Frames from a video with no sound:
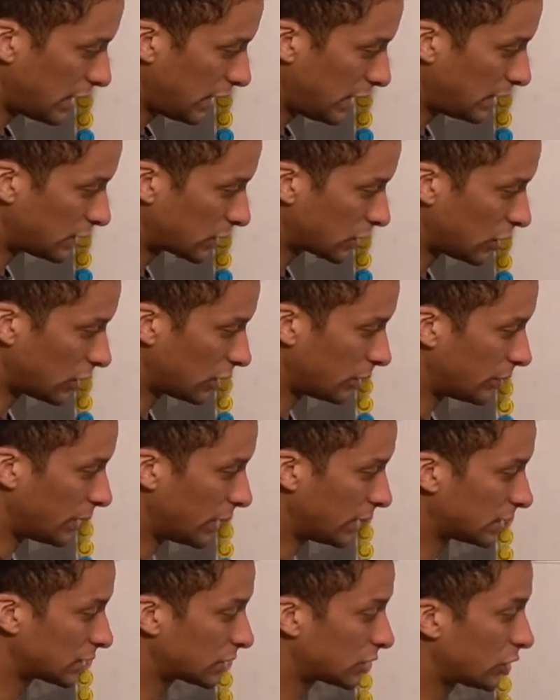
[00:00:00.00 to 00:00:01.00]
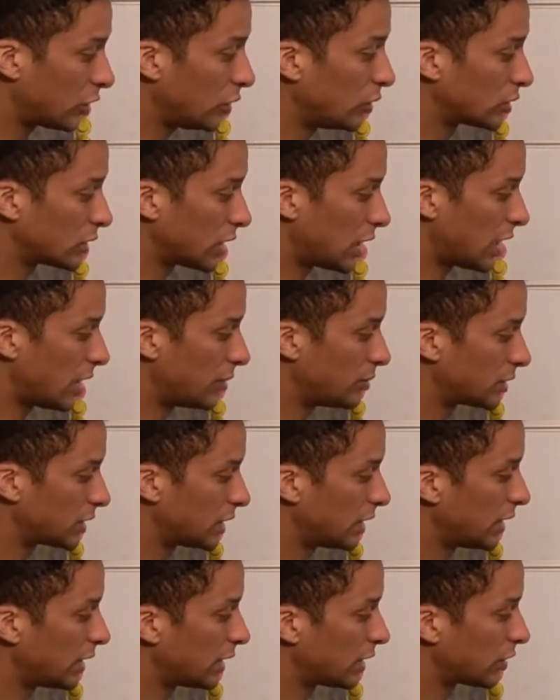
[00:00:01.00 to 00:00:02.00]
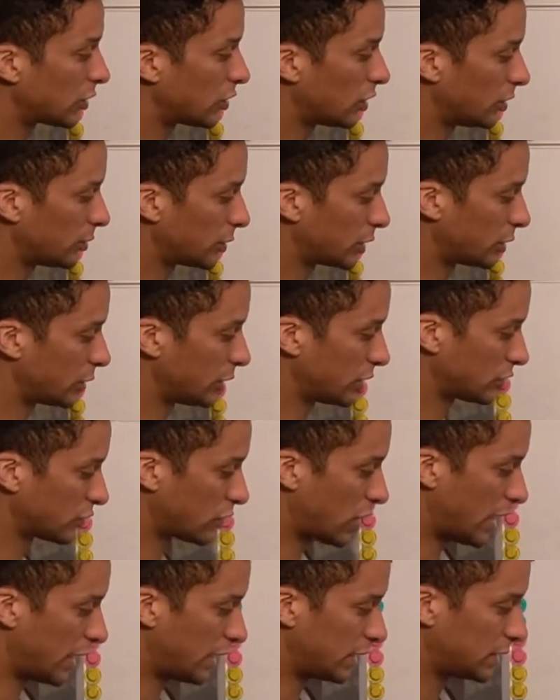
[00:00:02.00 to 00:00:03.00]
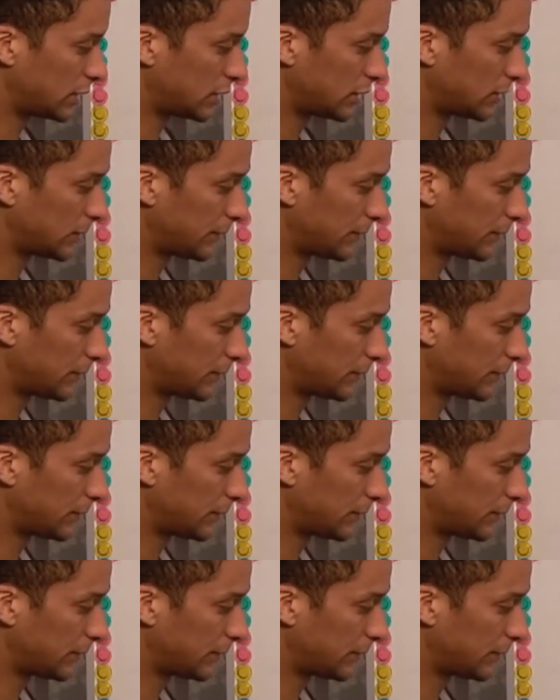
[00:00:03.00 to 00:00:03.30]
each column is 2 times the column to its right.